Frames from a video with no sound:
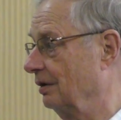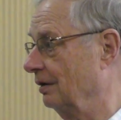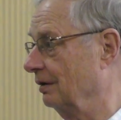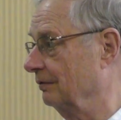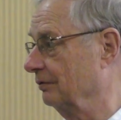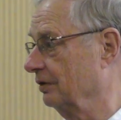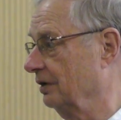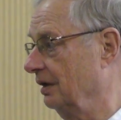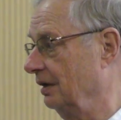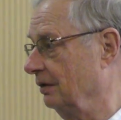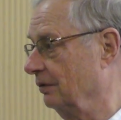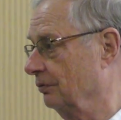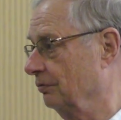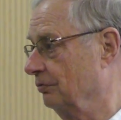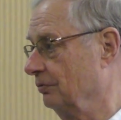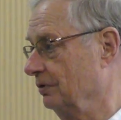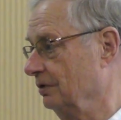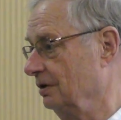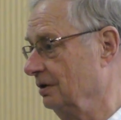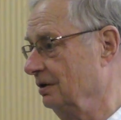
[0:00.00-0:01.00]
of
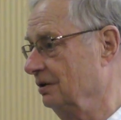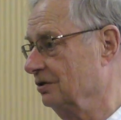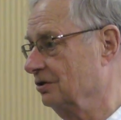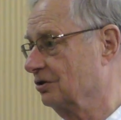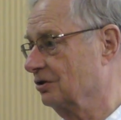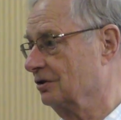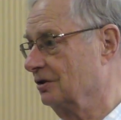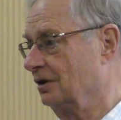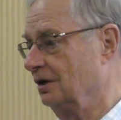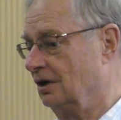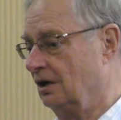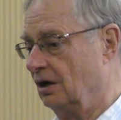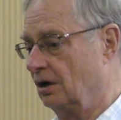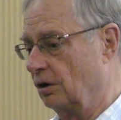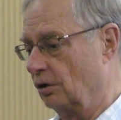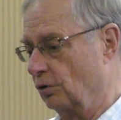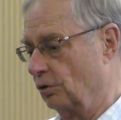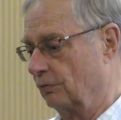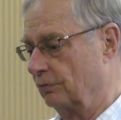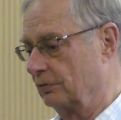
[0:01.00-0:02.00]
K3s
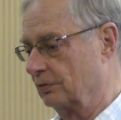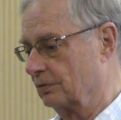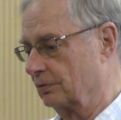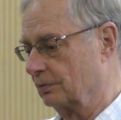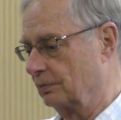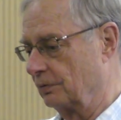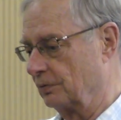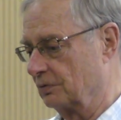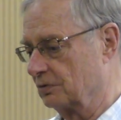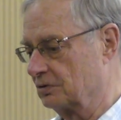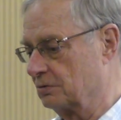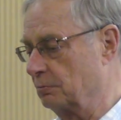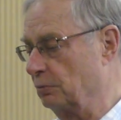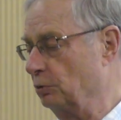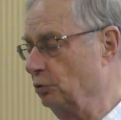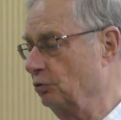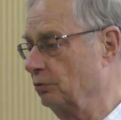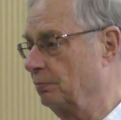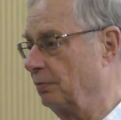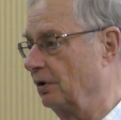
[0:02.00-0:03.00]
over the
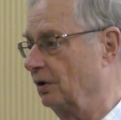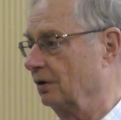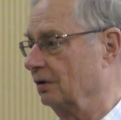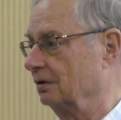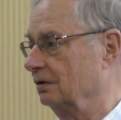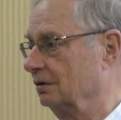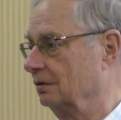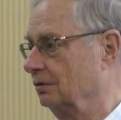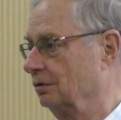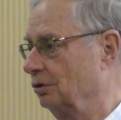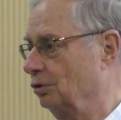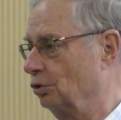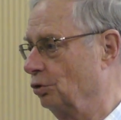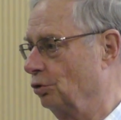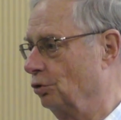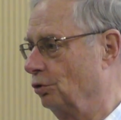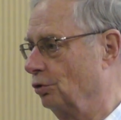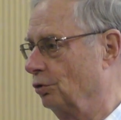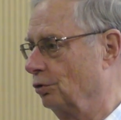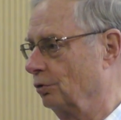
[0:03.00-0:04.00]
smooth part,
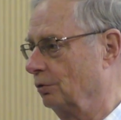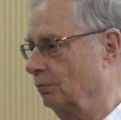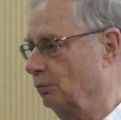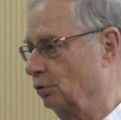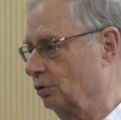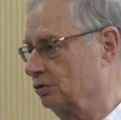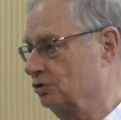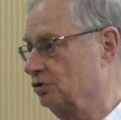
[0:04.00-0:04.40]
or more